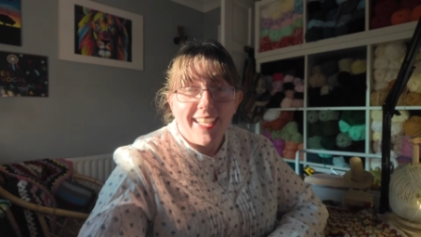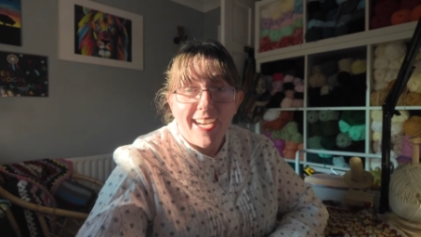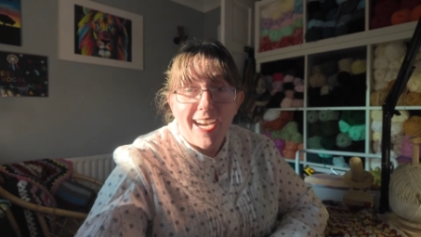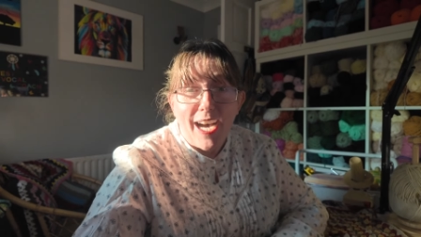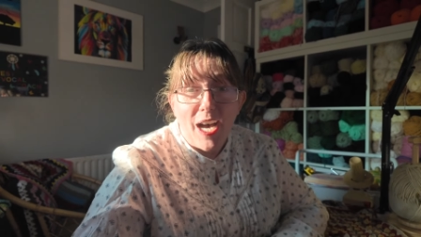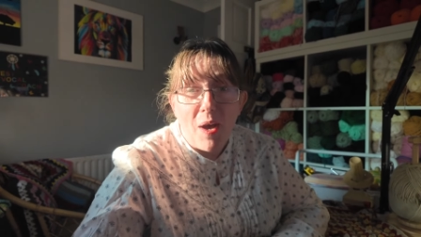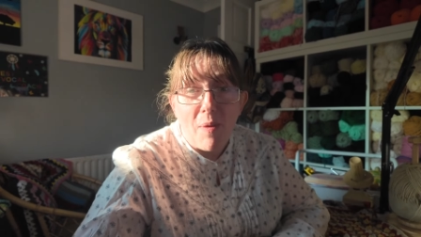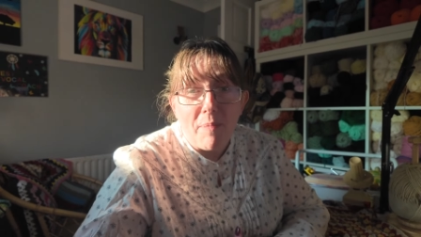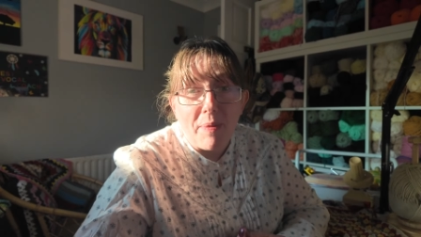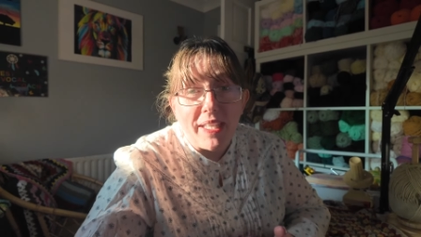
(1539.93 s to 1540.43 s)

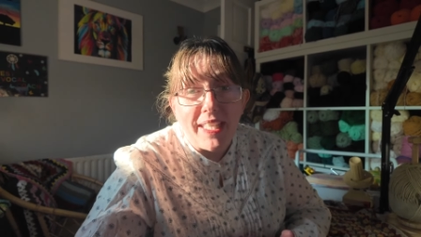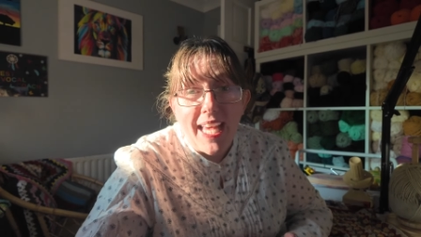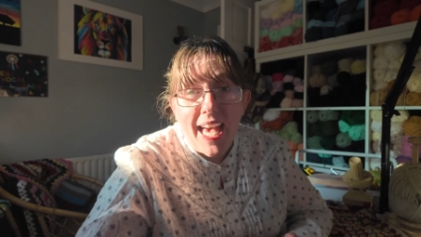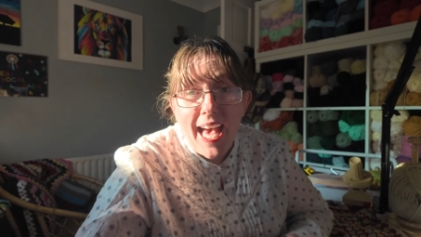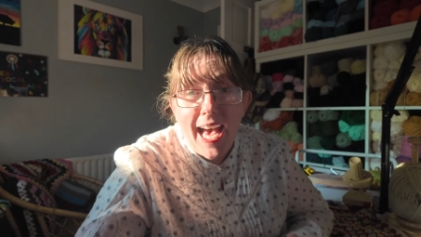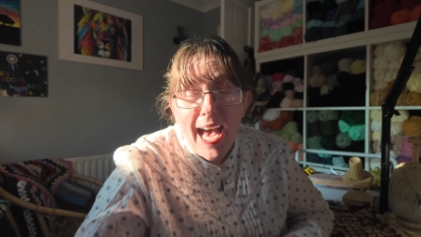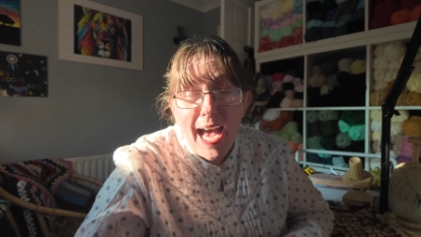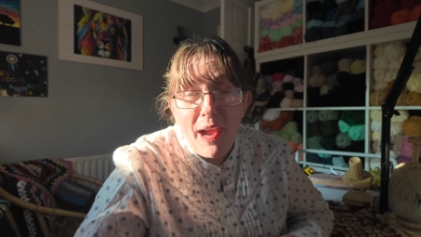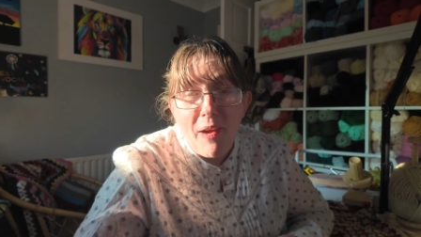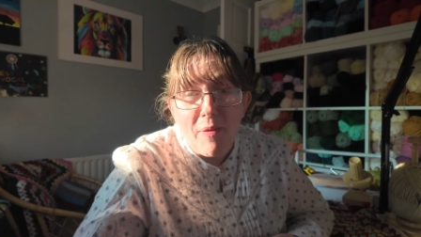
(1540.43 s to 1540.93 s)
But yeah,
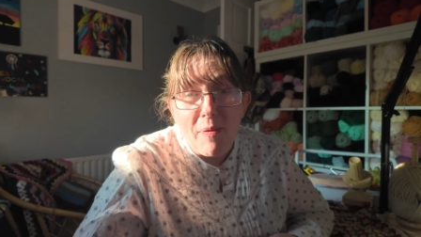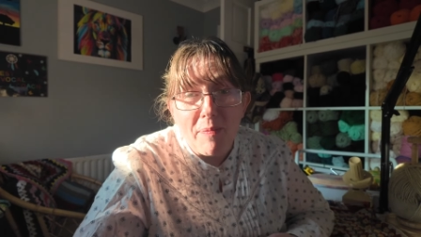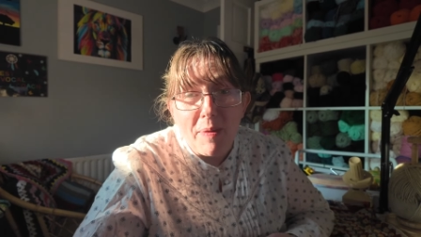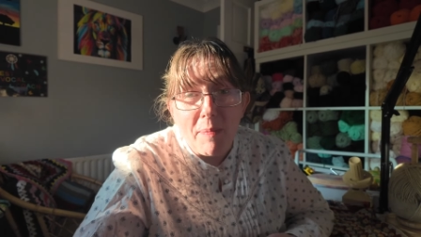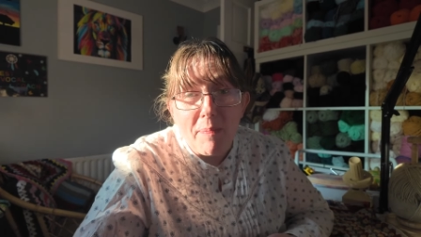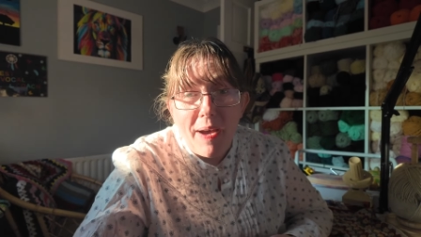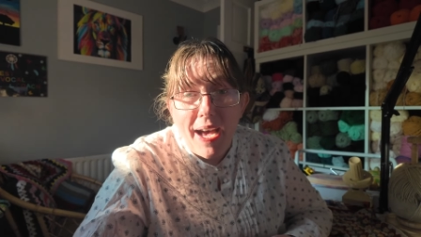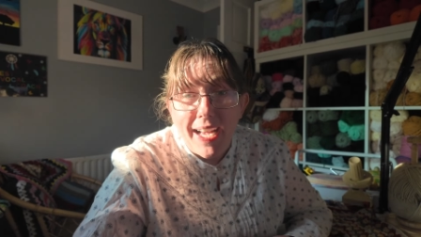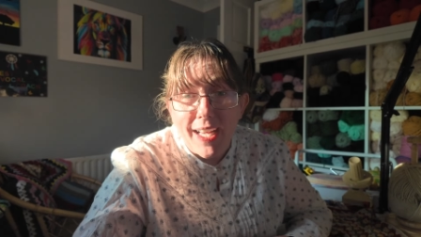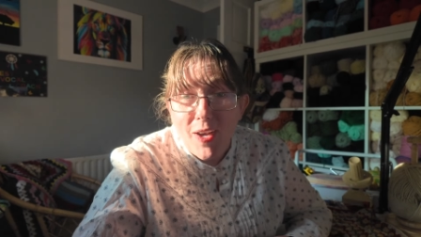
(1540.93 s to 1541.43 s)
I will be
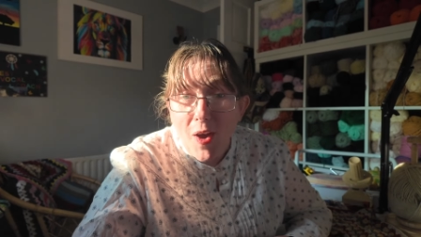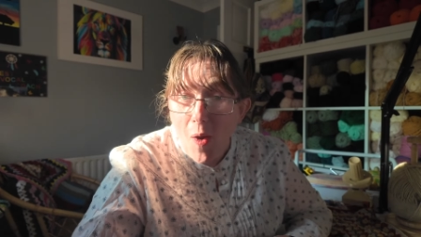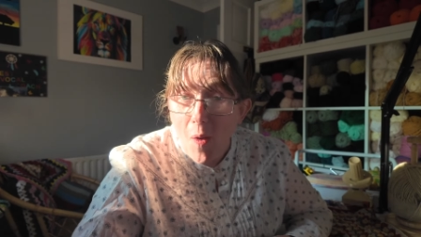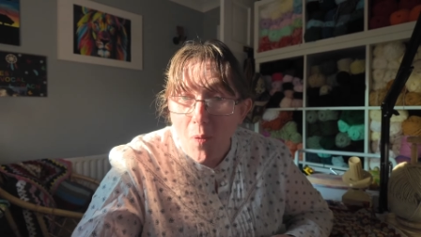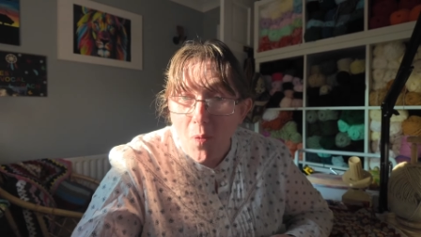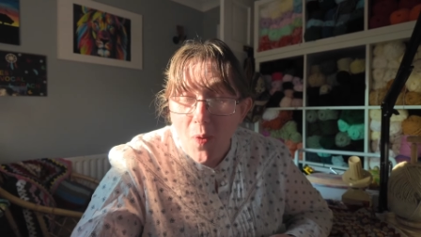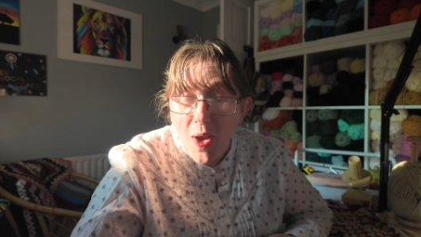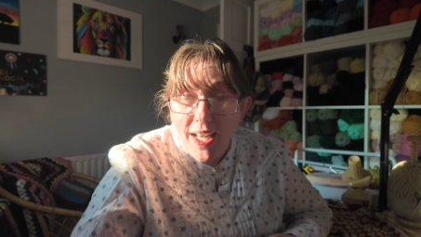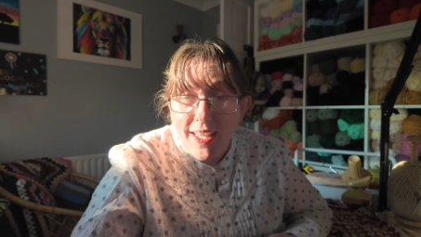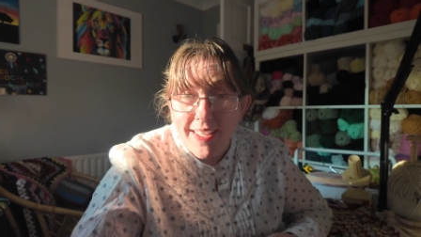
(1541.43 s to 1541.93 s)
back
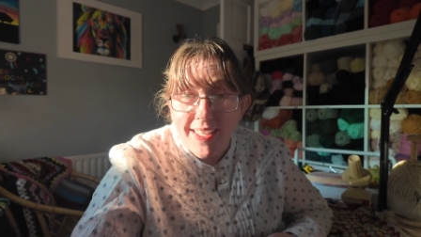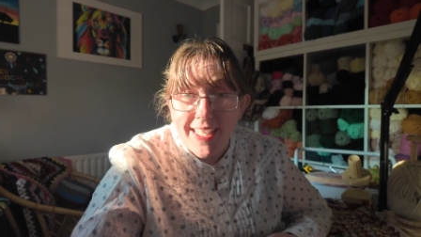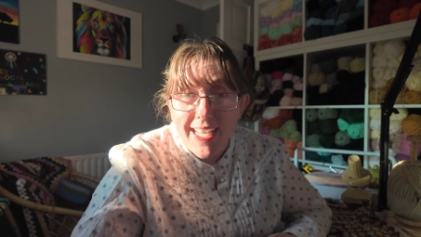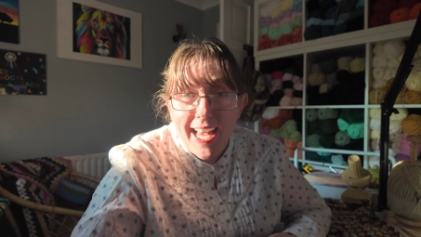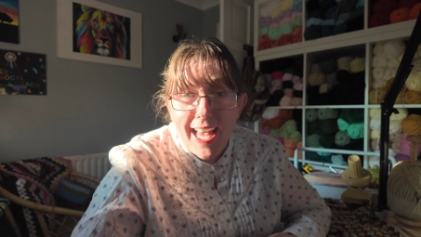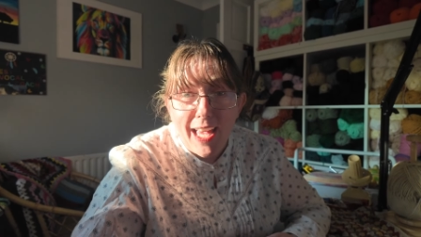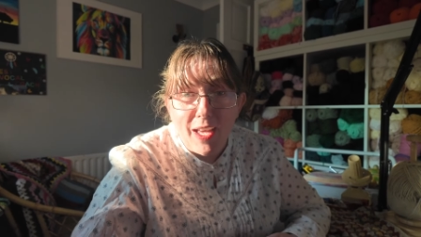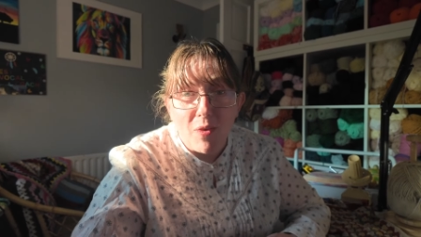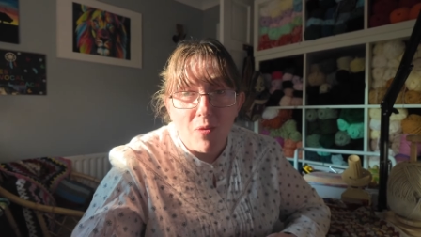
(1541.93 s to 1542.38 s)
on Wednesday